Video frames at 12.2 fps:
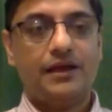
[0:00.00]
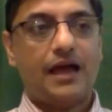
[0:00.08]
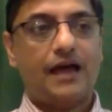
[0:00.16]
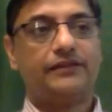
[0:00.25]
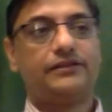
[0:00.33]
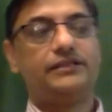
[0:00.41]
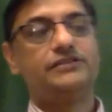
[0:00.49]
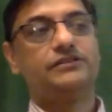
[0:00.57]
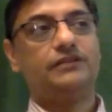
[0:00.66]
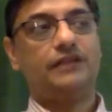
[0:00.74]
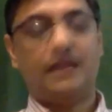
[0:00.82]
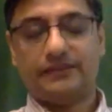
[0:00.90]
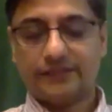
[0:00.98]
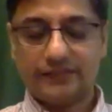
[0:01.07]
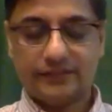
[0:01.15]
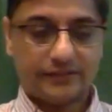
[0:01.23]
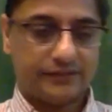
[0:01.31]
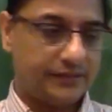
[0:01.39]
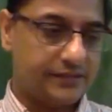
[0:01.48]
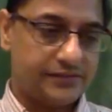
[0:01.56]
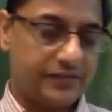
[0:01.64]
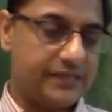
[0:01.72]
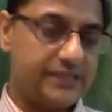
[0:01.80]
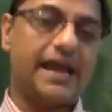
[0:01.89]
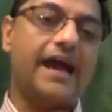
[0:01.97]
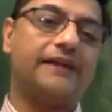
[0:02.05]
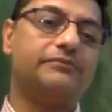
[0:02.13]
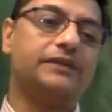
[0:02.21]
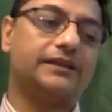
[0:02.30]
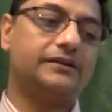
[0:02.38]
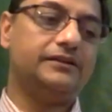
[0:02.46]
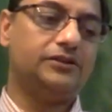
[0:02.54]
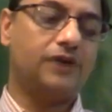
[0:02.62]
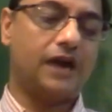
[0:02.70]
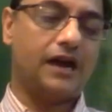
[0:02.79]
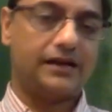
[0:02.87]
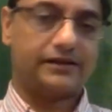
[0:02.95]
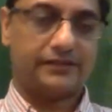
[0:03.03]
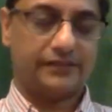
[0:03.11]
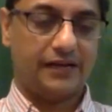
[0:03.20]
And the reason I think it's very sad, but uh, you know, our,